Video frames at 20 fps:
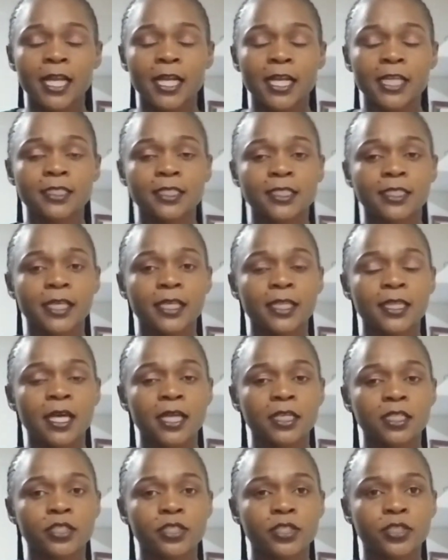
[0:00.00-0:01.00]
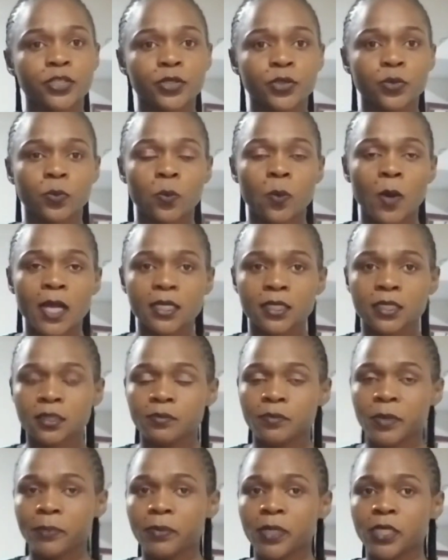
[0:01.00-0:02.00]
let's say that you
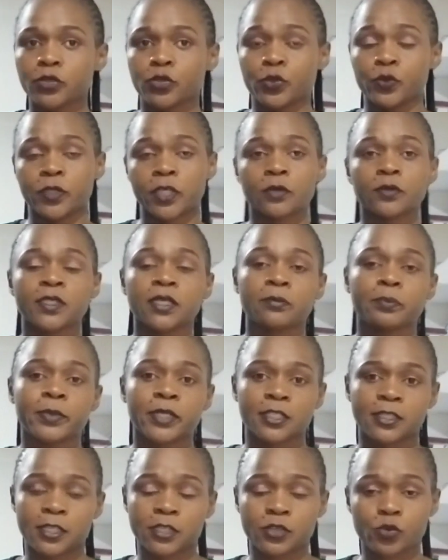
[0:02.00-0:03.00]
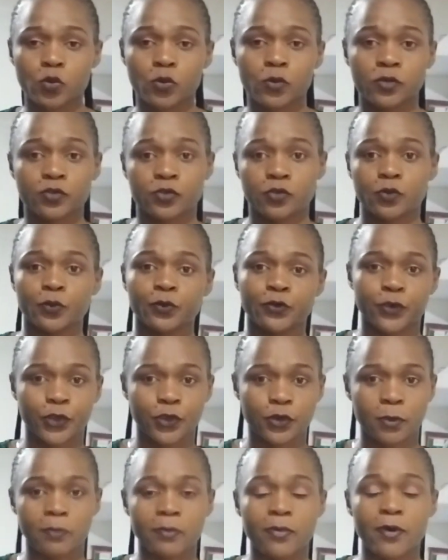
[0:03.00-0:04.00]
want maybe 2,000 pieces or so for
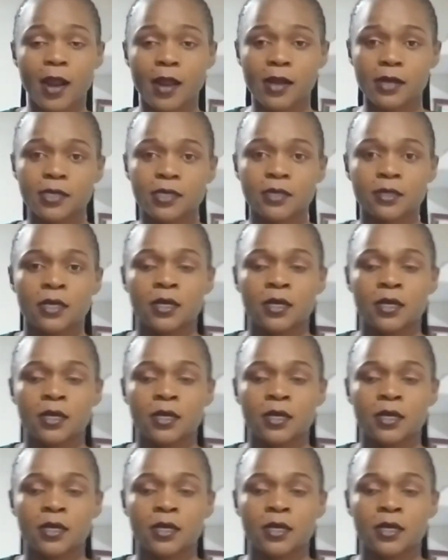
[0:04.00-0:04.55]
your brand,